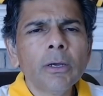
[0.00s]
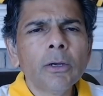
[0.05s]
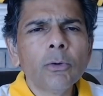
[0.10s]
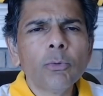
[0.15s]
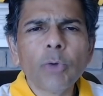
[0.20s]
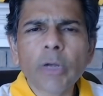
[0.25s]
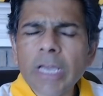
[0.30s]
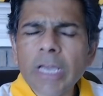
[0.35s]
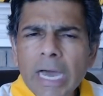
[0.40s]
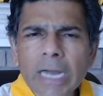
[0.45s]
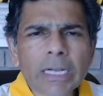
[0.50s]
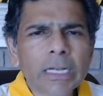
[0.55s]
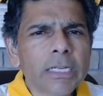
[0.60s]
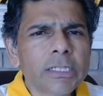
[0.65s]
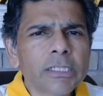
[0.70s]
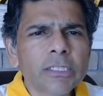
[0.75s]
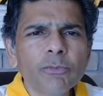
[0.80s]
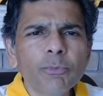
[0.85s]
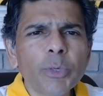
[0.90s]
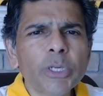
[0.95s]

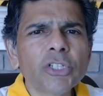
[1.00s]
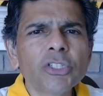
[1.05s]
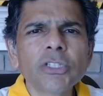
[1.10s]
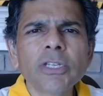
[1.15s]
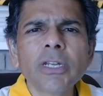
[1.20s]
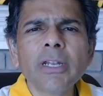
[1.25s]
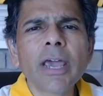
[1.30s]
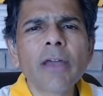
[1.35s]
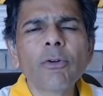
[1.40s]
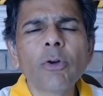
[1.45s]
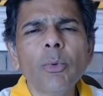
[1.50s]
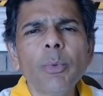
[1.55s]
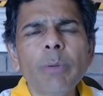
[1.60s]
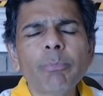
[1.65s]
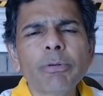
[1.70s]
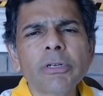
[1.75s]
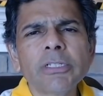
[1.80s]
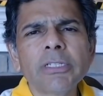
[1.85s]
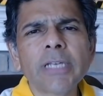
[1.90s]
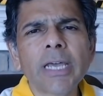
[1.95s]
Regardless of which scenario we
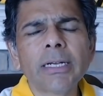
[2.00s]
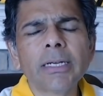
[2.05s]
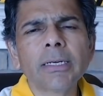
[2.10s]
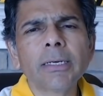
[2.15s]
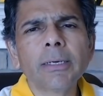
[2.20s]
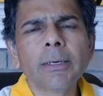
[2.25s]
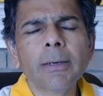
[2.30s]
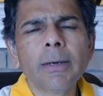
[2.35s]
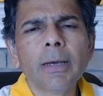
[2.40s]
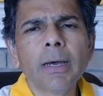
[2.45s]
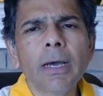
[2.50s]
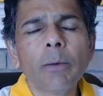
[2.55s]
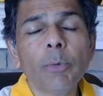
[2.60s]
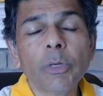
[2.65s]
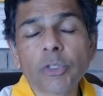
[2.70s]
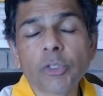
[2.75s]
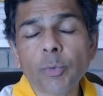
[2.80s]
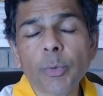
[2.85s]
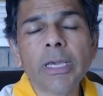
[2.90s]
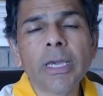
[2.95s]
present,
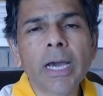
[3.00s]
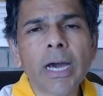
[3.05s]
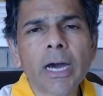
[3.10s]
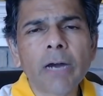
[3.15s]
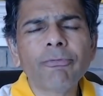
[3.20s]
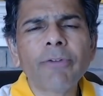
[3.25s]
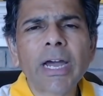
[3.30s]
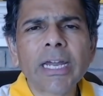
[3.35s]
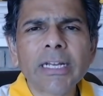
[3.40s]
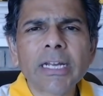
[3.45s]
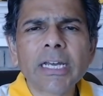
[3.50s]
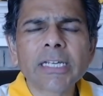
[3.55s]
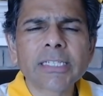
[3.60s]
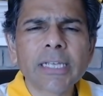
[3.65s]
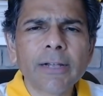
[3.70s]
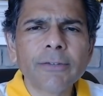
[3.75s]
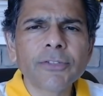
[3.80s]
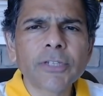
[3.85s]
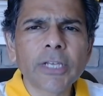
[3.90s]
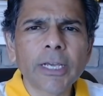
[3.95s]
which we find
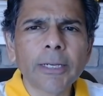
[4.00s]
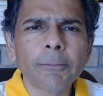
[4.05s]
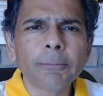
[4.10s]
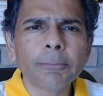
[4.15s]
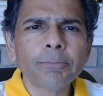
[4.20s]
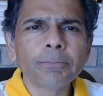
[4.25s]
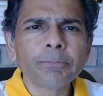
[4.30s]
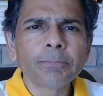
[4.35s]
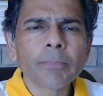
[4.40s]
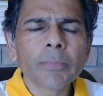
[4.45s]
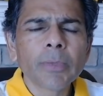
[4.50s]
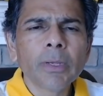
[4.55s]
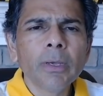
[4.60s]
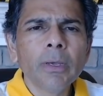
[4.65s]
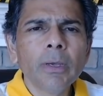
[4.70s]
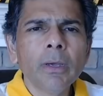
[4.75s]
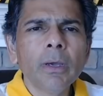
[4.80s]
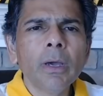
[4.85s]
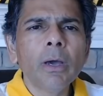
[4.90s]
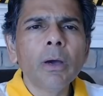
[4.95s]
ourselves in,
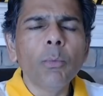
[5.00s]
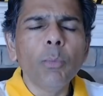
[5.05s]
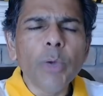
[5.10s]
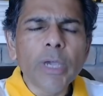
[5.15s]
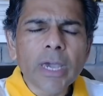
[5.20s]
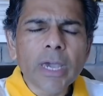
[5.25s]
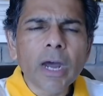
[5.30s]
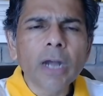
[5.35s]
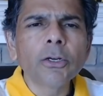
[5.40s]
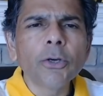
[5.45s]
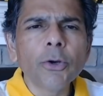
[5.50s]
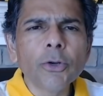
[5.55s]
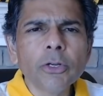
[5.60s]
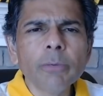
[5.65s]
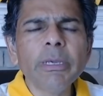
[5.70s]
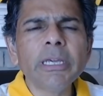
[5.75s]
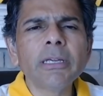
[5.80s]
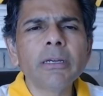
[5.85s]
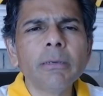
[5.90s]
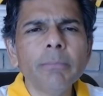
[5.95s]
we are going to
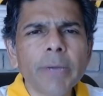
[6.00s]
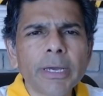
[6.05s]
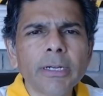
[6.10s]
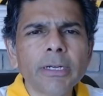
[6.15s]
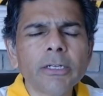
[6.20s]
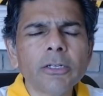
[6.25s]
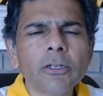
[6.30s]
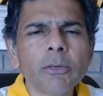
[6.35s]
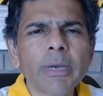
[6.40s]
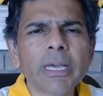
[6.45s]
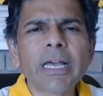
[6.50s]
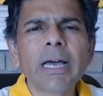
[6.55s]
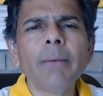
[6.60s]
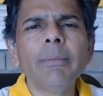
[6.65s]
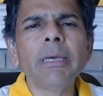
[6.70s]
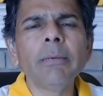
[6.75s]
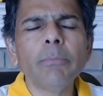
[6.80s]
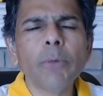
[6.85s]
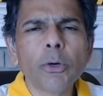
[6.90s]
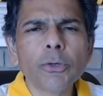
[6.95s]
be committed to
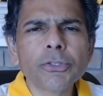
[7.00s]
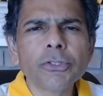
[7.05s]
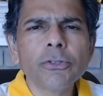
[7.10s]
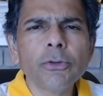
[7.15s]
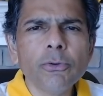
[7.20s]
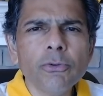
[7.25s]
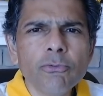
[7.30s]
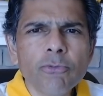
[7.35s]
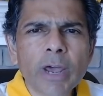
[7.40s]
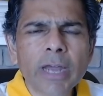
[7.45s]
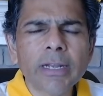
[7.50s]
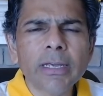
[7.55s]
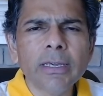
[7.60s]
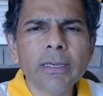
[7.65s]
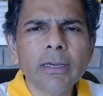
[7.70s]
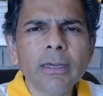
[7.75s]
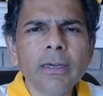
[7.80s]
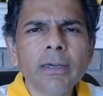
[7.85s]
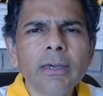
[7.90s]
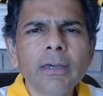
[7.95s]
becoming more student
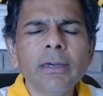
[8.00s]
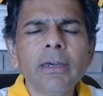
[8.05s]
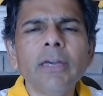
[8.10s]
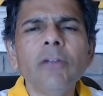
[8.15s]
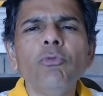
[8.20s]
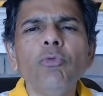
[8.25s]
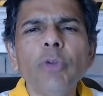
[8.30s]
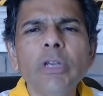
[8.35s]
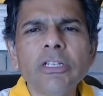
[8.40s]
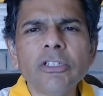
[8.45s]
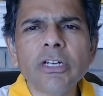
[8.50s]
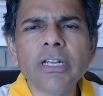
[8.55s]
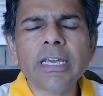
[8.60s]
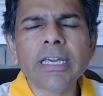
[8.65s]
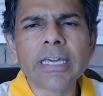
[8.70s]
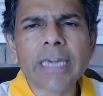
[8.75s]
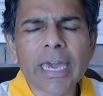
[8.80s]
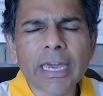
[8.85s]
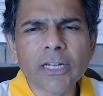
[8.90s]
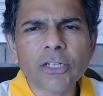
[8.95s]
ready and regionally
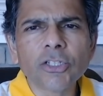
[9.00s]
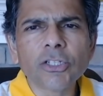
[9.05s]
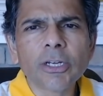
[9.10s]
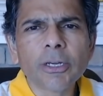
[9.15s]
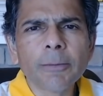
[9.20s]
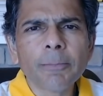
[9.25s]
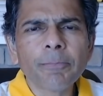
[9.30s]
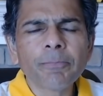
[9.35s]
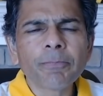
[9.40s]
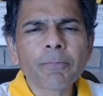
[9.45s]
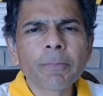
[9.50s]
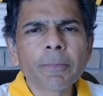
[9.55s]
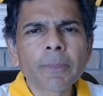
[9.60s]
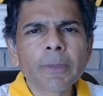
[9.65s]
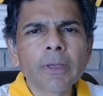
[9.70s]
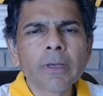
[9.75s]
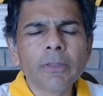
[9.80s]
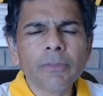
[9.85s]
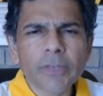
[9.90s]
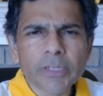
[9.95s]
engaged.
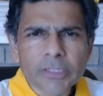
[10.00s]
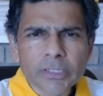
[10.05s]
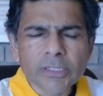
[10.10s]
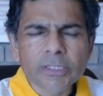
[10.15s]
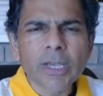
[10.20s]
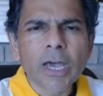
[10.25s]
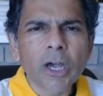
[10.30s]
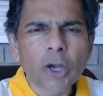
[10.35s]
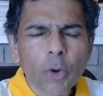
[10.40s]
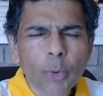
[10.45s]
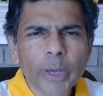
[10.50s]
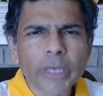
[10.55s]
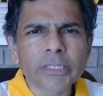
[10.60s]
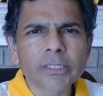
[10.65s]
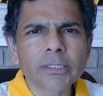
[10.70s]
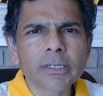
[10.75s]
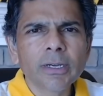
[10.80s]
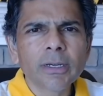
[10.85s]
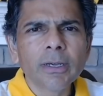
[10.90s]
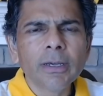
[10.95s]
This is our
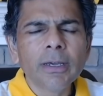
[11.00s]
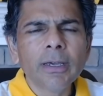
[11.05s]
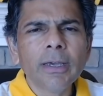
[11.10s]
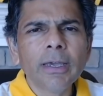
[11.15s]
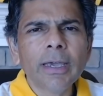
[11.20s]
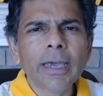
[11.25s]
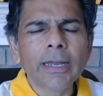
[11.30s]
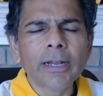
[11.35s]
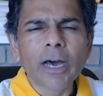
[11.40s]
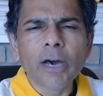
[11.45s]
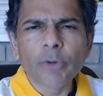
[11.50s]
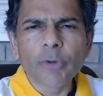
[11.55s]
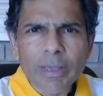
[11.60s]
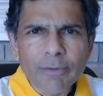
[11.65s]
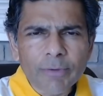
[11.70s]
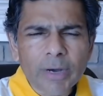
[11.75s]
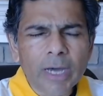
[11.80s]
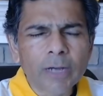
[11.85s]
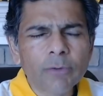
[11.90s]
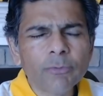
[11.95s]
quest and our
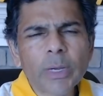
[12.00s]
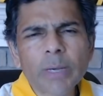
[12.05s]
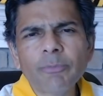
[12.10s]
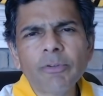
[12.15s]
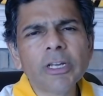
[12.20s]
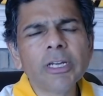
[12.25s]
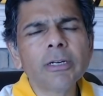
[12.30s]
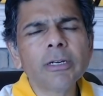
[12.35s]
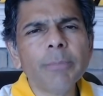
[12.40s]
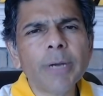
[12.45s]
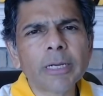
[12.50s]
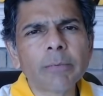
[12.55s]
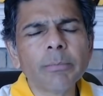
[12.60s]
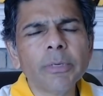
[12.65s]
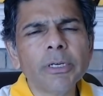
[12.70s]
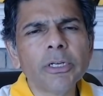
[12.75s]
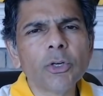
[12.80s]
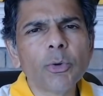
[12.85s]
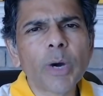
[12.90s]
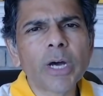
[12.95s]
unwavering
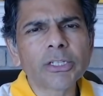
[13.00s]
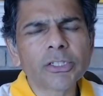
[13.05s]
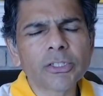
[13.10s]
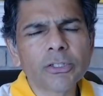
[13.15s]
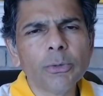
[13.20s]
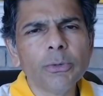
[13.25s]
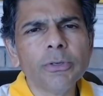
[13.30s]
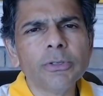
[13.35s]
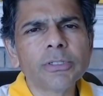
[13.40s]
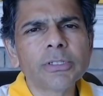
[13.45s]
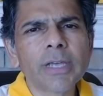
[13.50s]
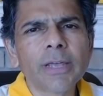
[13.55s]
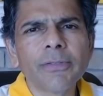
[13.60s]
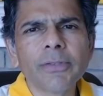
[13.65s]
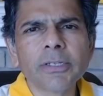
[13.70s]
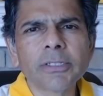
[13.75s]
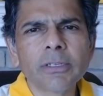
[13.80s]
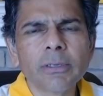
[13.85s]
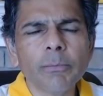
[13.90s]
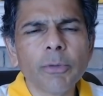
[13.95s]
commitment to our students and
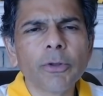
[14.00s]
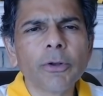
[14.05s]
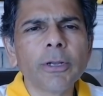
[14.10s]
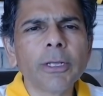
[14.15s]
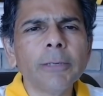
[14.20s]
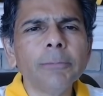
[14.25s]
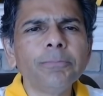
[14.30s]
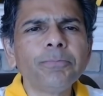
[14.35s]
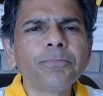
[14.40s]
this community.